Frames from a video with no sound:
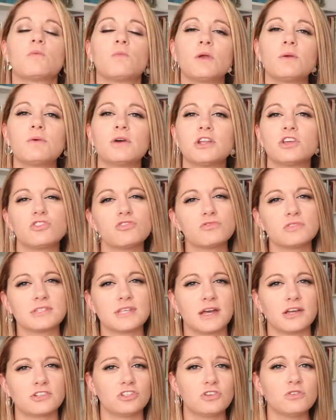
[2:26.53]
then we want to use
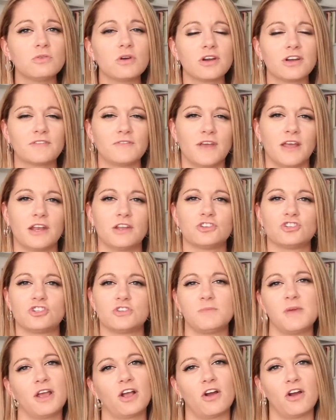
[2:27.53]
that to our advantage
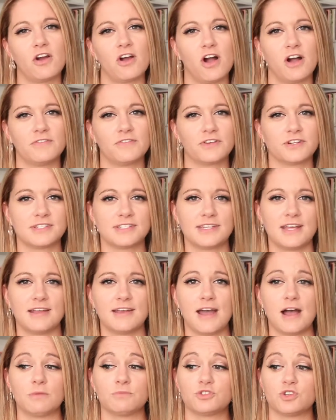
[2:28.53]
to make our offer
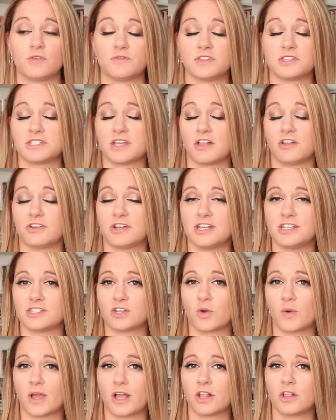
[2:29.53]
stand out. So if the seller needs
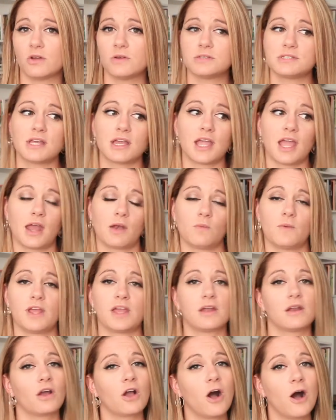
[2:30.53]
a quick closing and we
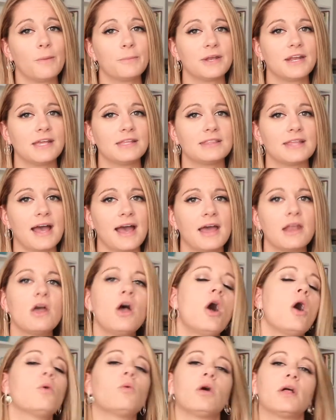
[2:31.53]
can accommodate that,
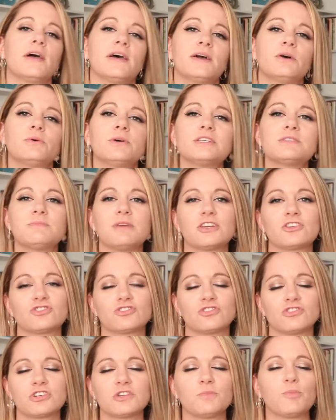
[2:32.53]
well, I always make
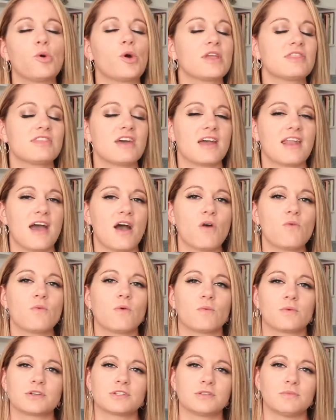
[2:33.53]
sure to point that out
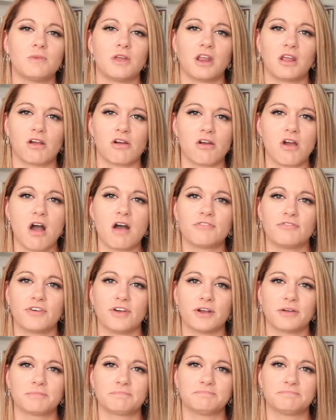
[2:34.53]
when we're submitting our offer.